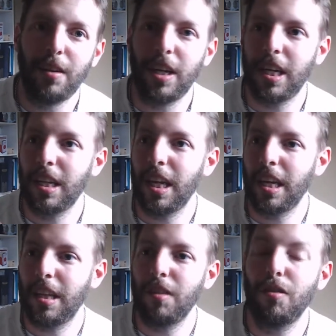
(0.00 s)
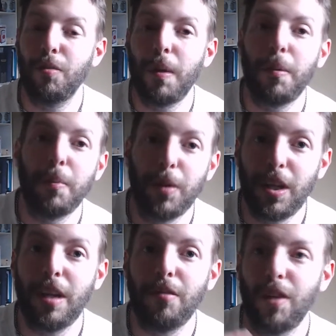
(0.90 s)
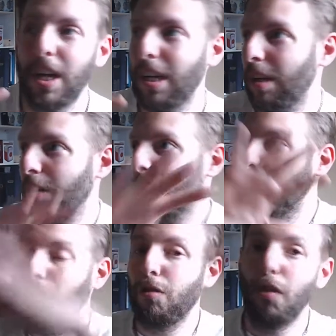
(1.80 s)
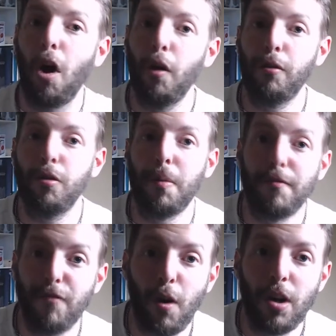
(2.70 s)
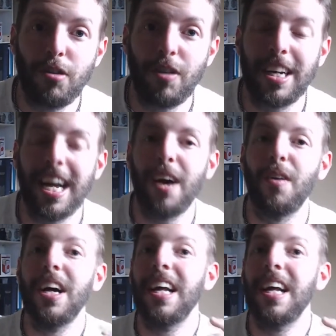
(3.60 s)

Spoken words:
Like this has made me believe, like, because this has all just been forest right now.